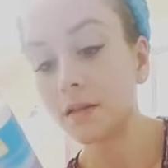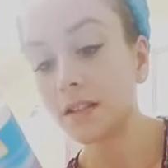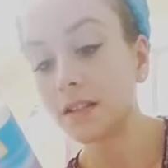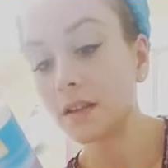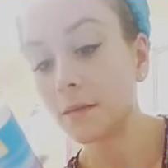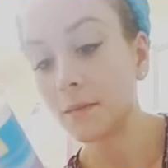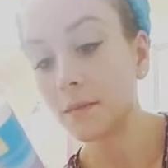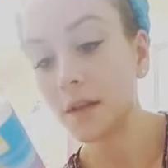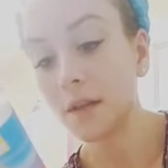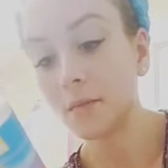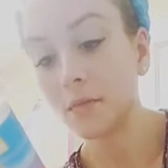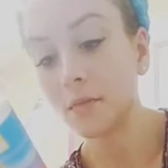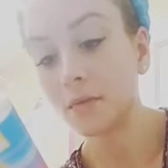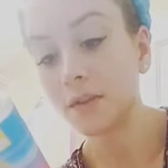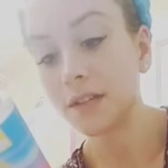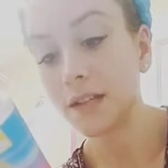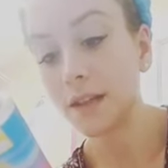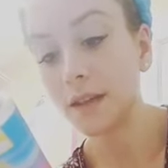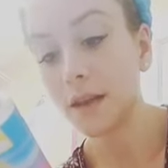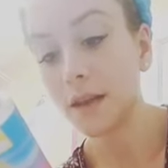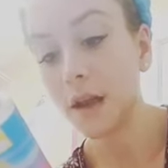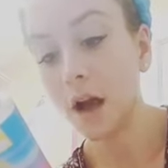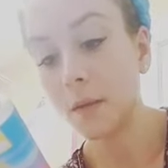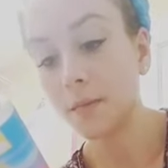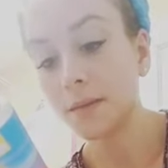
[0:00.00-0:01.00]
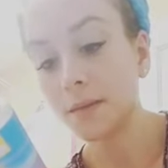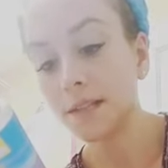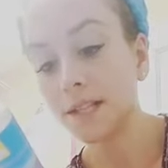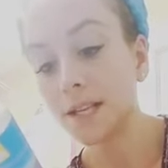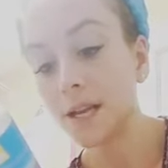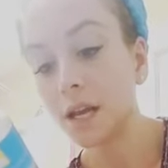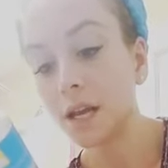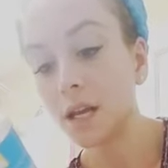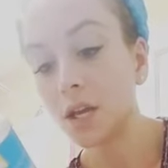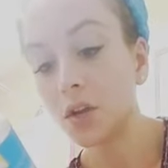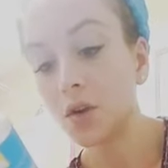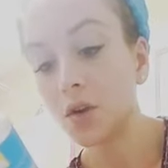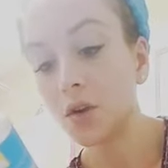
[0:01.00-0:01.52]
Some people say the
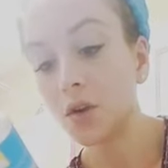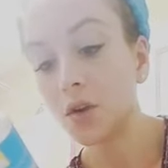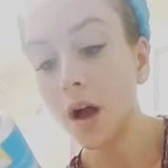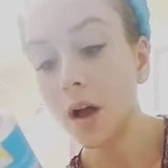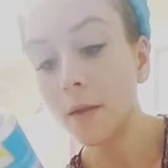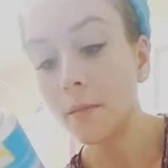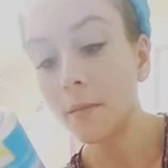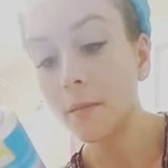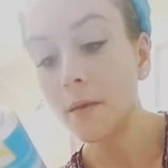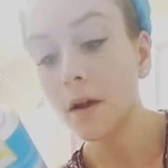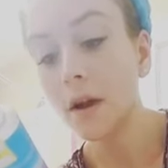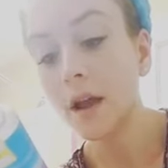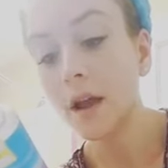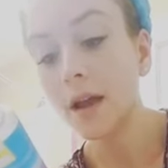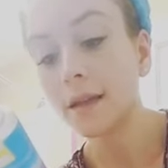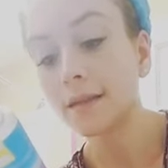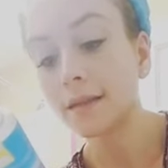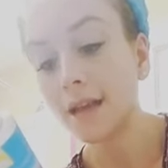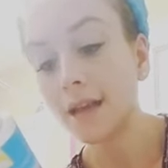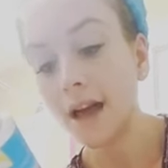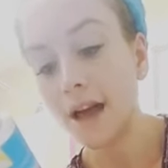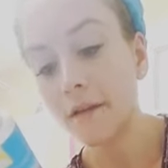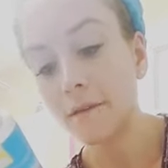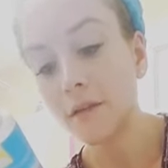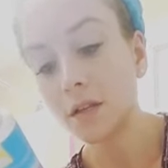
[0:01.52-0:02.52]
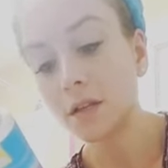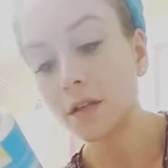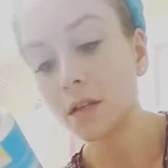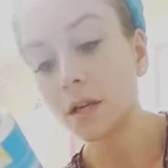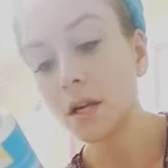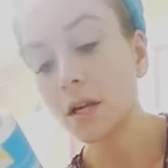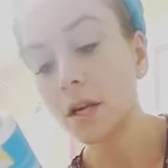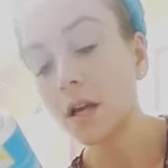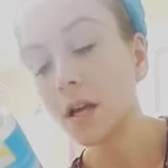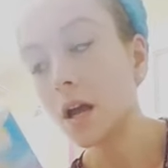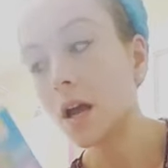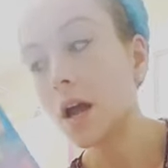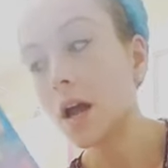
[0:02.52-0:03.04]
opposite, cucumber and
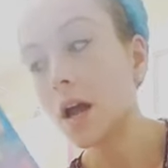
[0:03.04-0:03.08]
lavender.